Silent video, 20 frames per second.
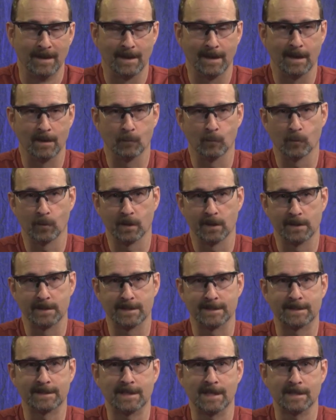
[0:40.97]
And we're going to
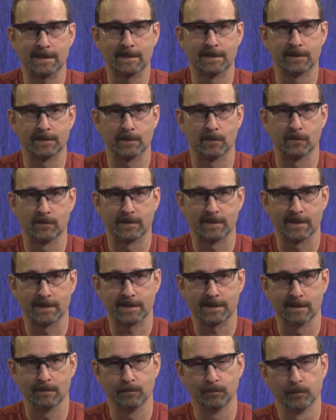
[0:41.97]
discuss the zone
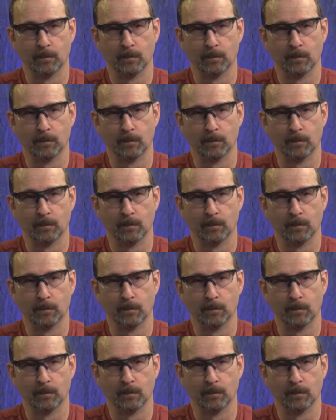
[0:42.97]
system.